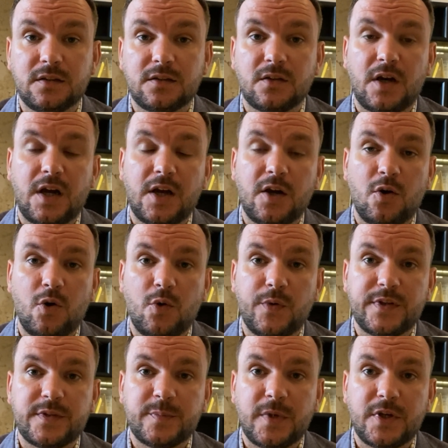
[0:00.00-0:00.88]
so I
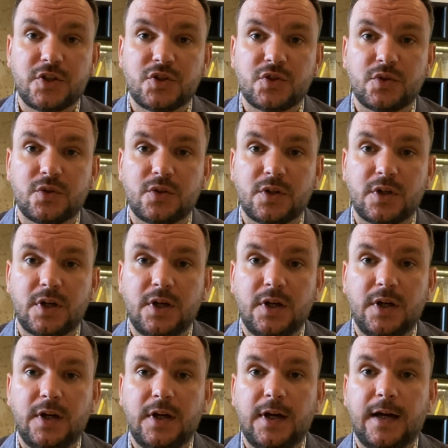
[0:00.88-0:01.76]
always make sure
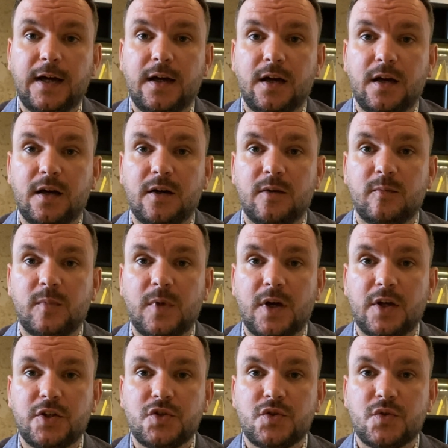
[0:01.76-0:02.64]

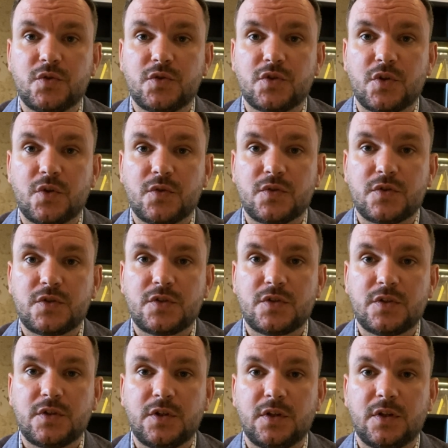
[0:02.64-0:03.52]
I choose
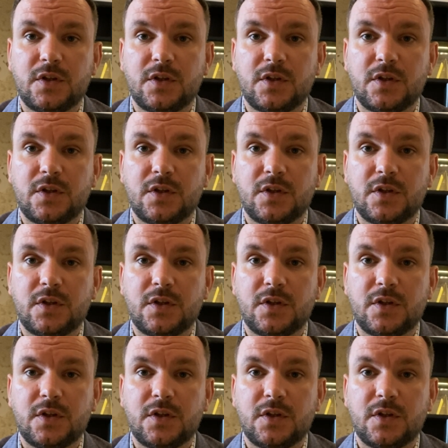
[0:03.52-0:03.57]
those